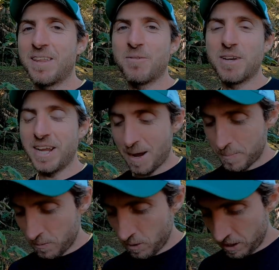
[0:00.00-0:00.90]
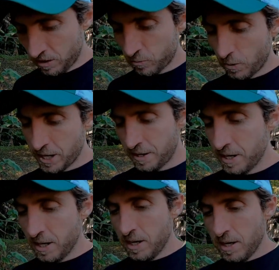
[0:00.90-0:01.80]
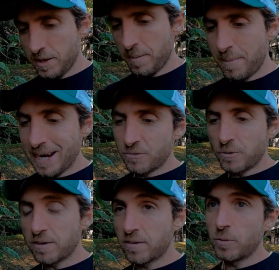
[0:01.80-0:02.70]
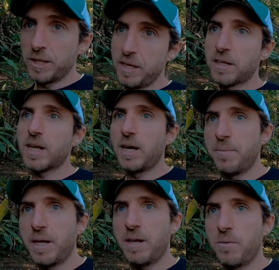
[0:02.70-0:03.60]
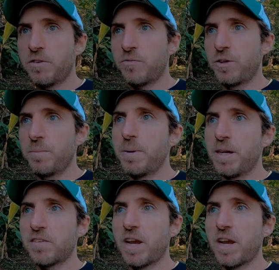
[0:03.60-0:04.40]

definitely happy with this win. The main reason we did come here was for the Bix